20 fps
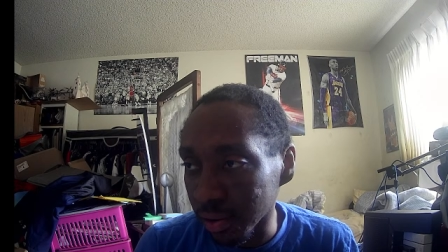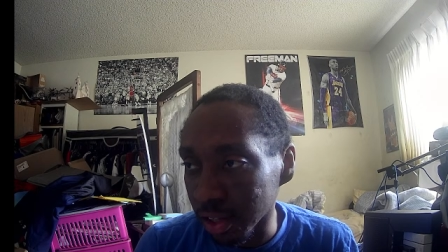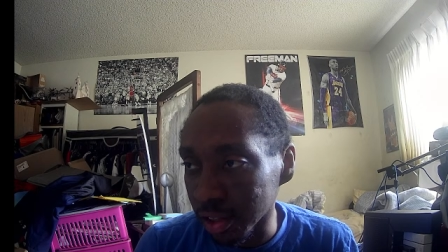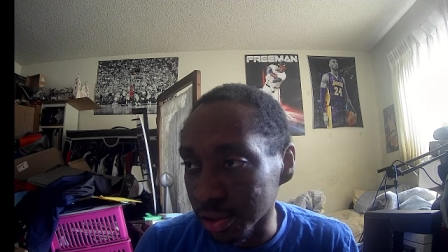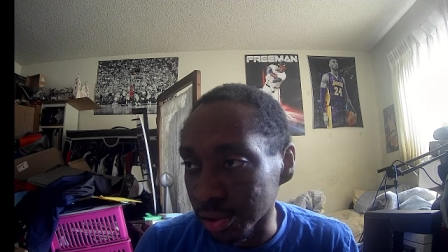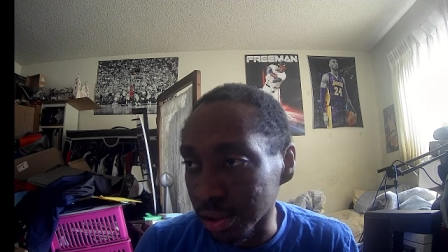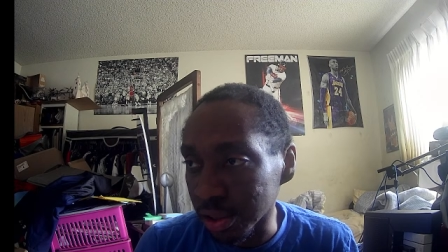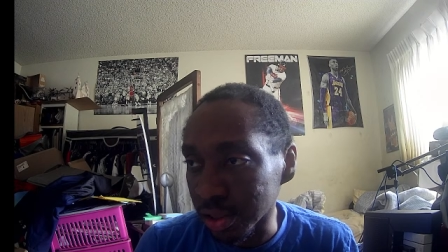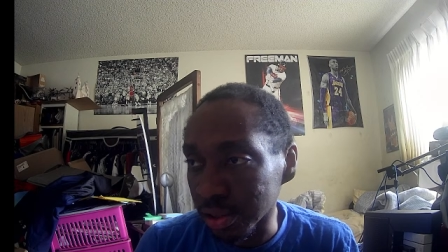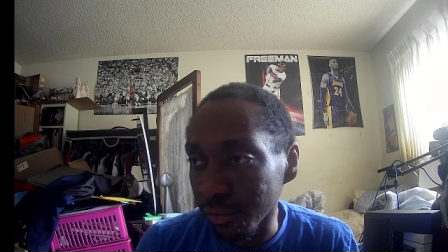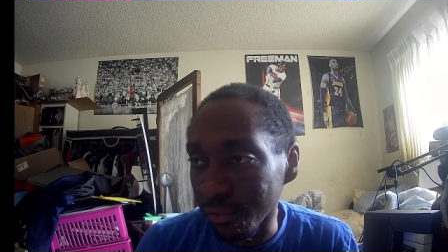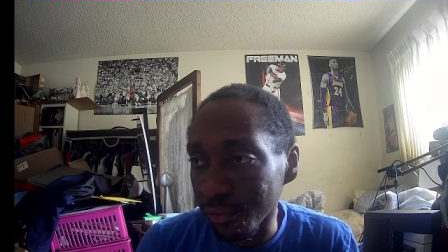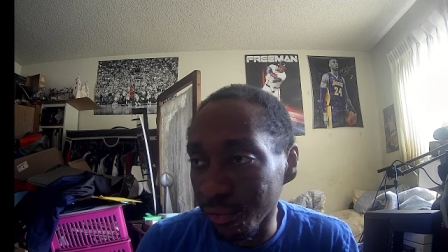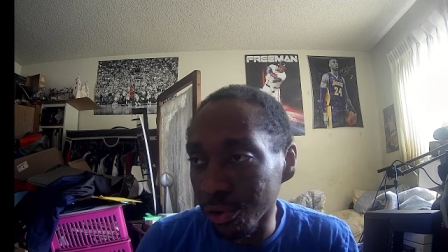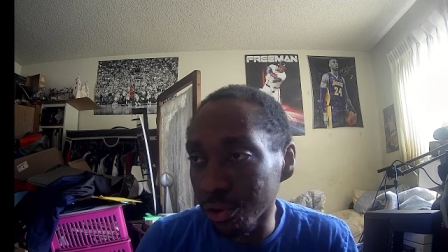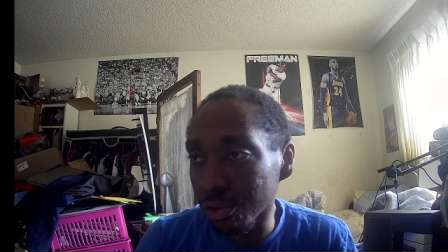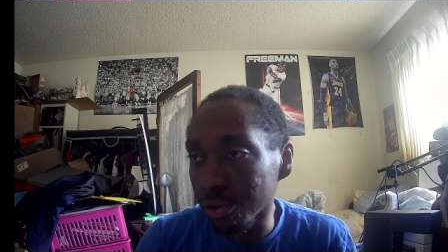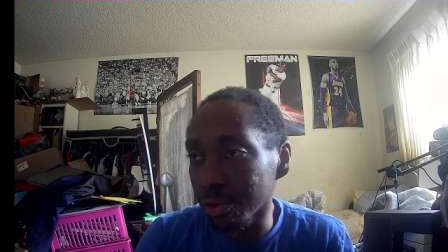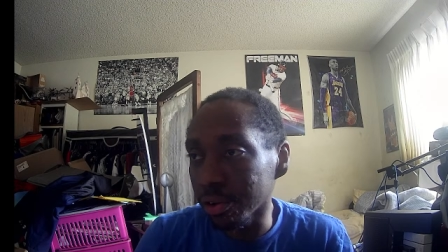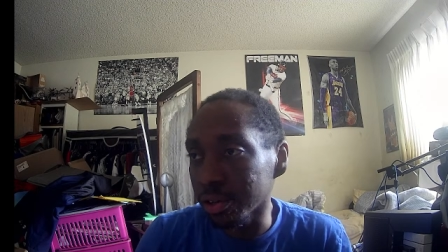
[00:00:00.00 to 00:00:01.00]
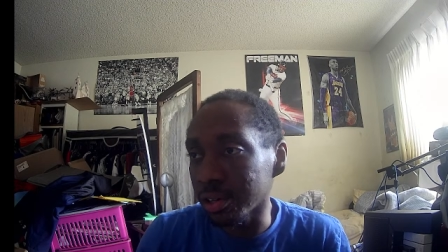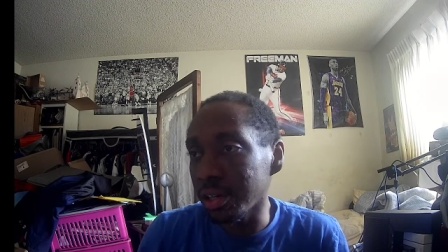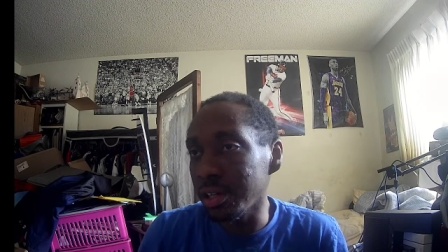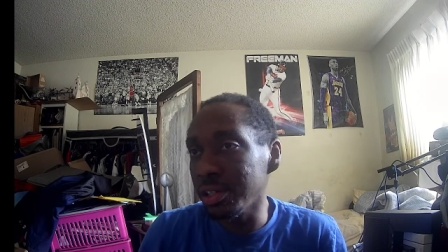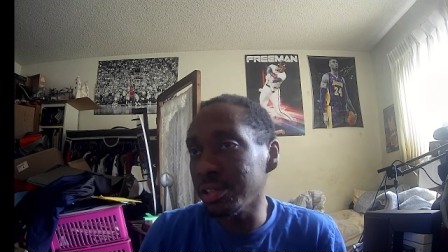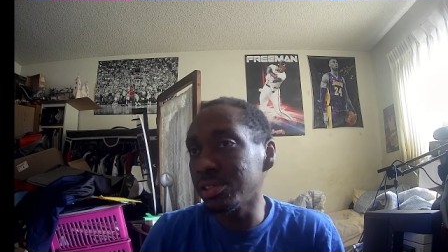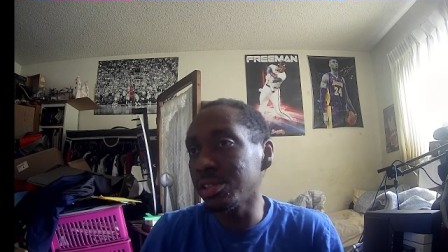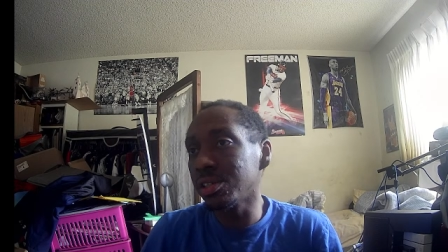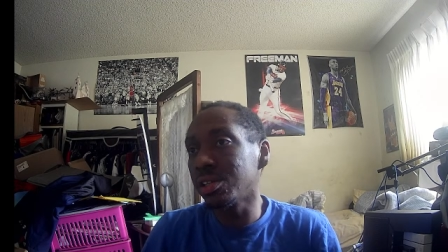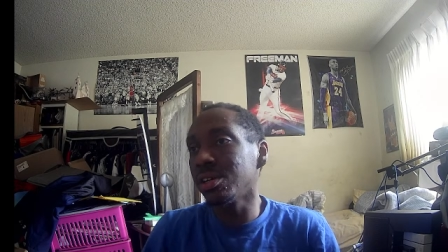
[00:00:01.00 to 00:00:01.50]
That's why I said Fulkrug
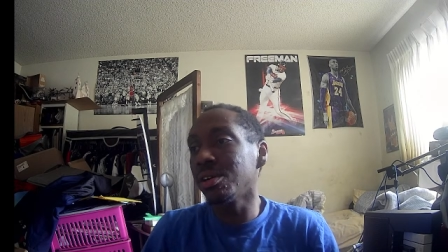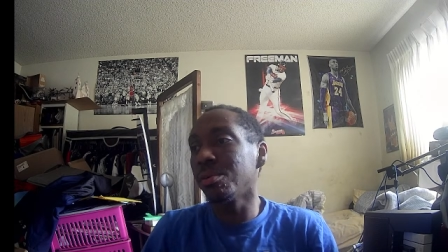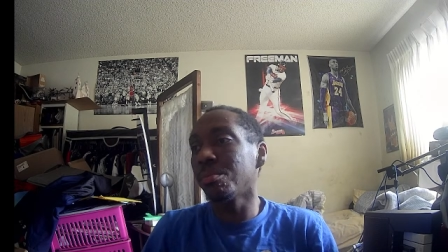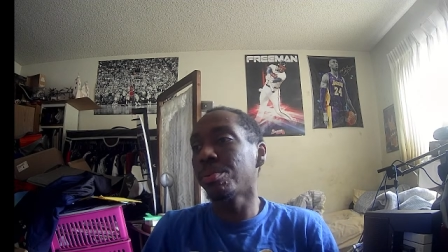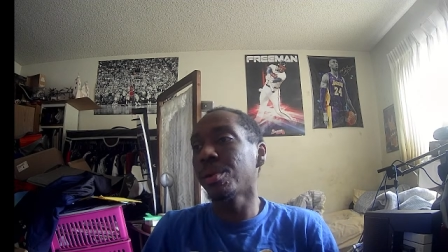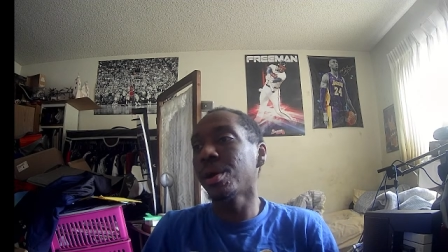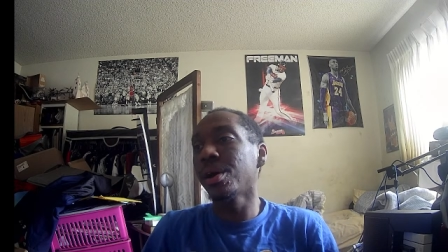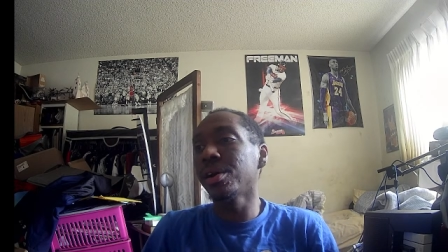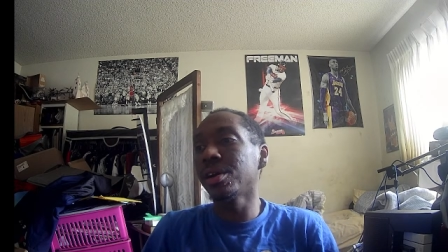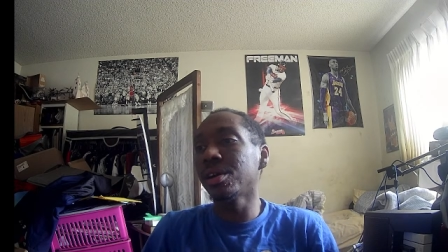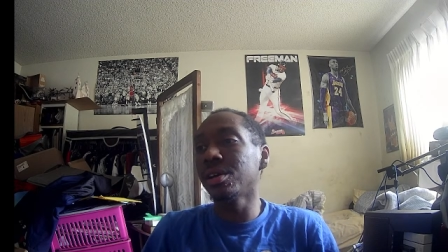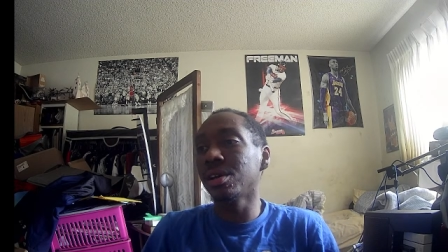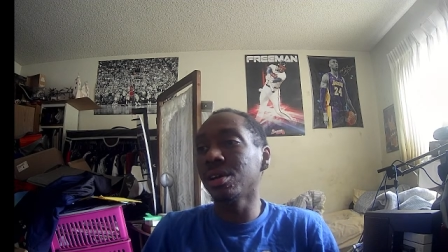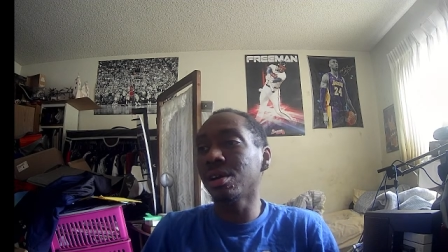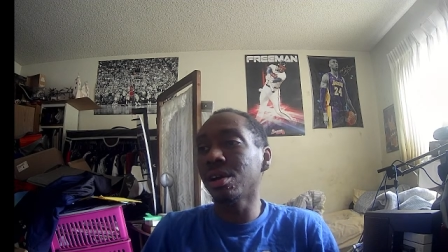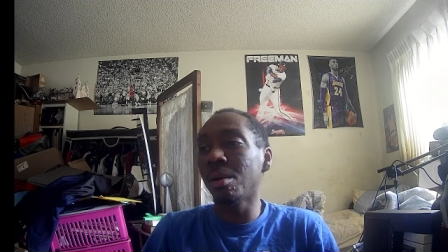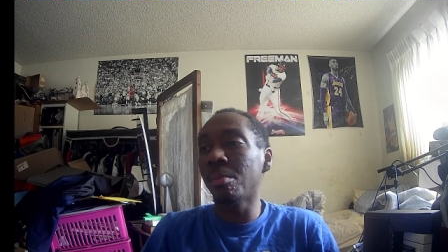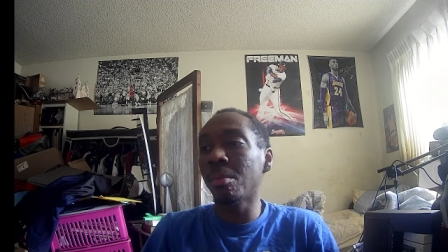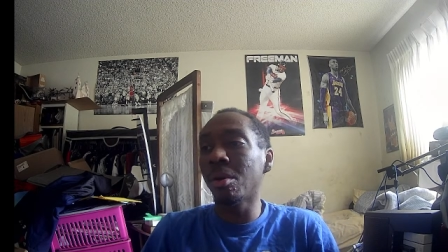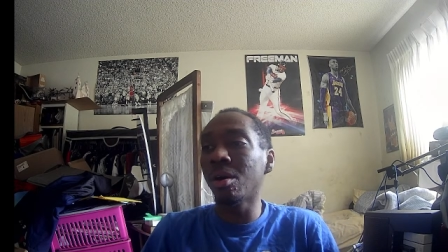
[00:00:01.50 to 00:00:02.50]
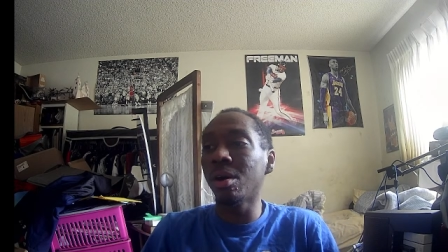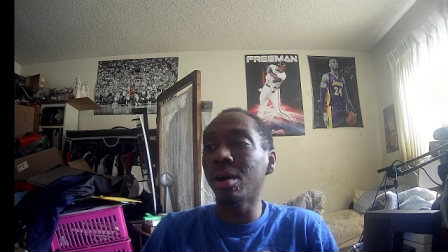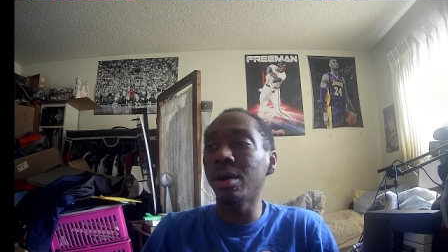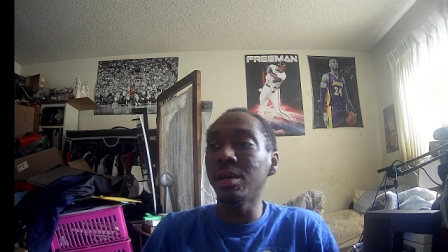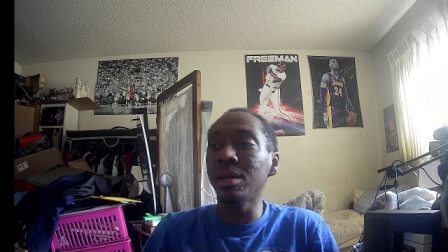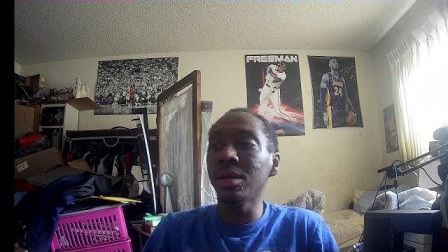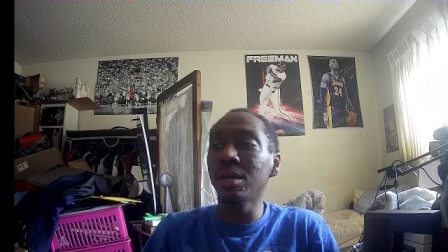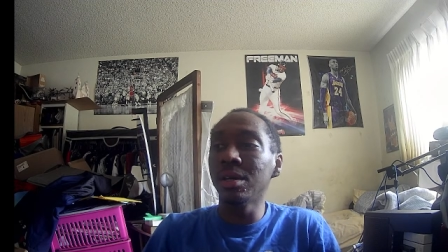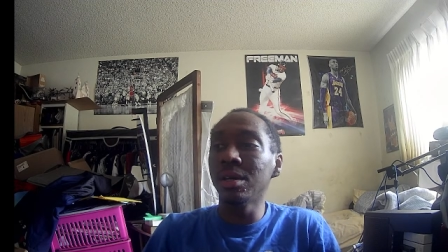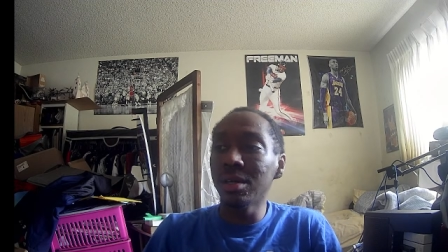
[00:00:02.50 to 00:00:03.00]
needs to probably going to come
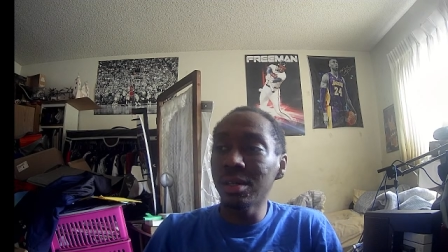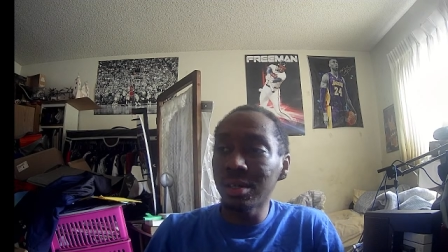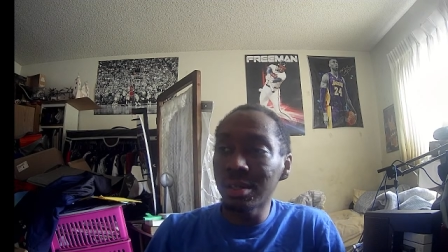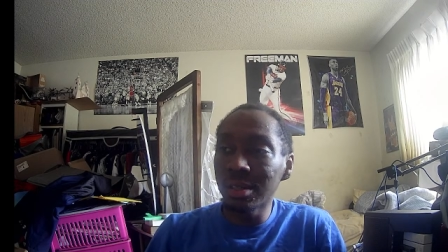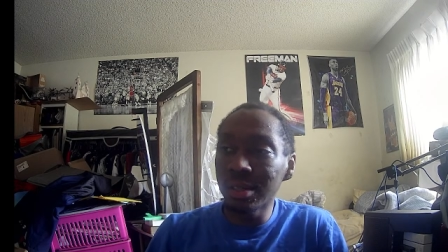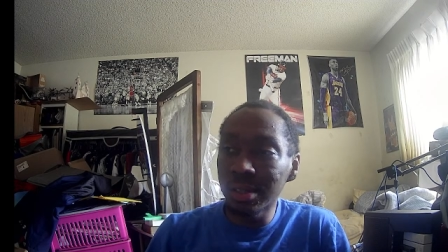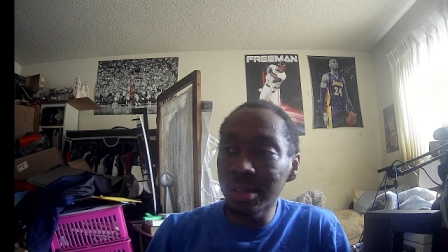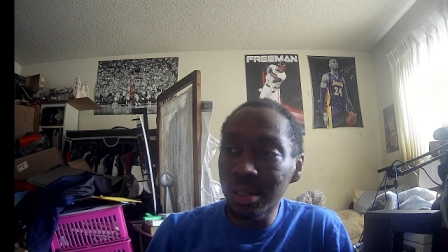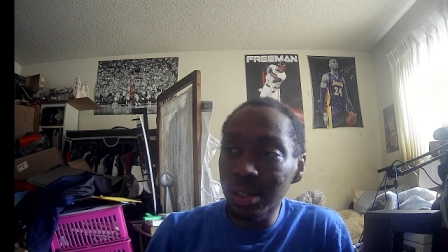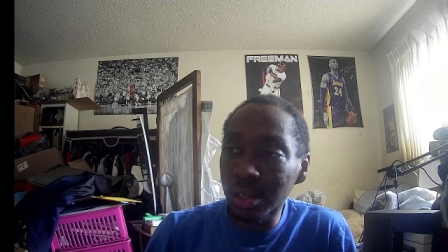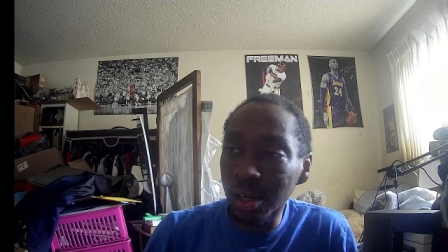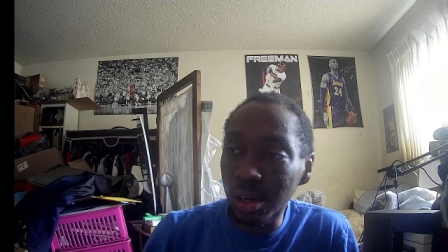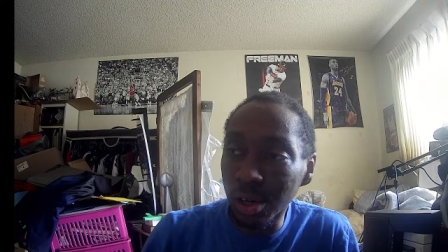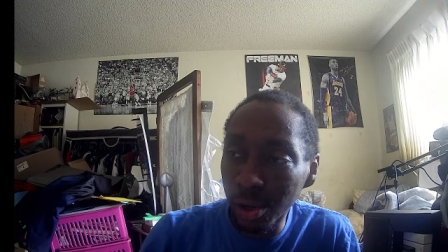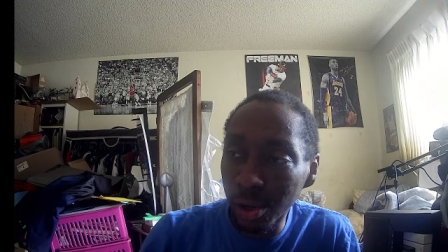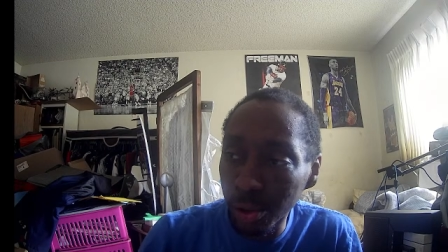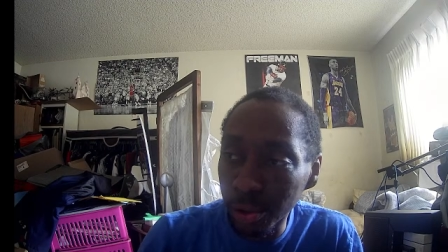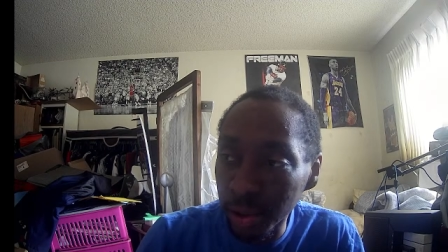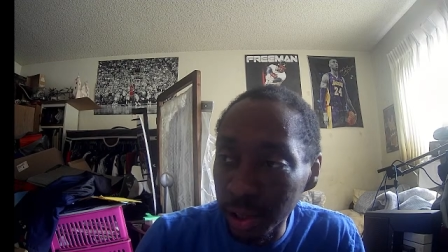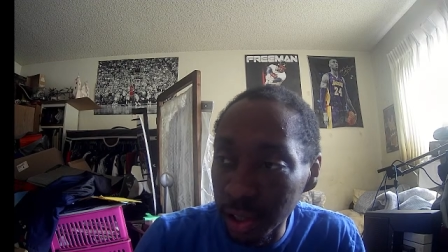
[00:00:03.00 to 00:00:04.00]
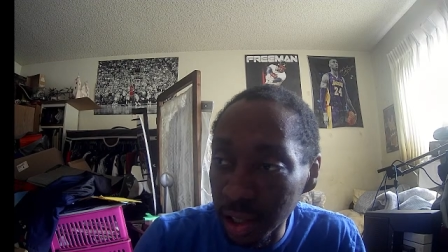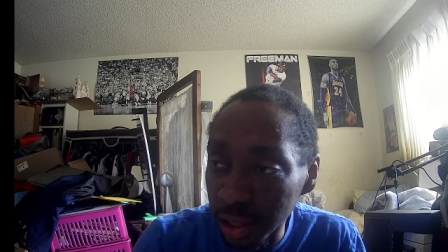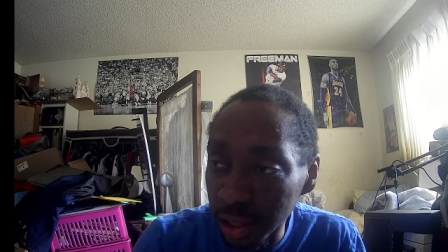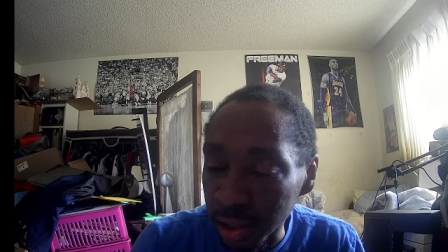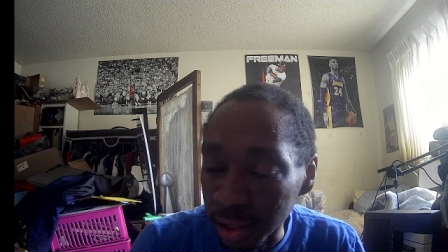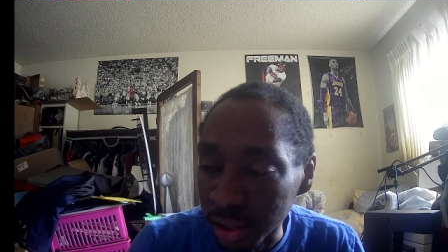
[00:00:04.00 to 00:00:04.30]
on early in the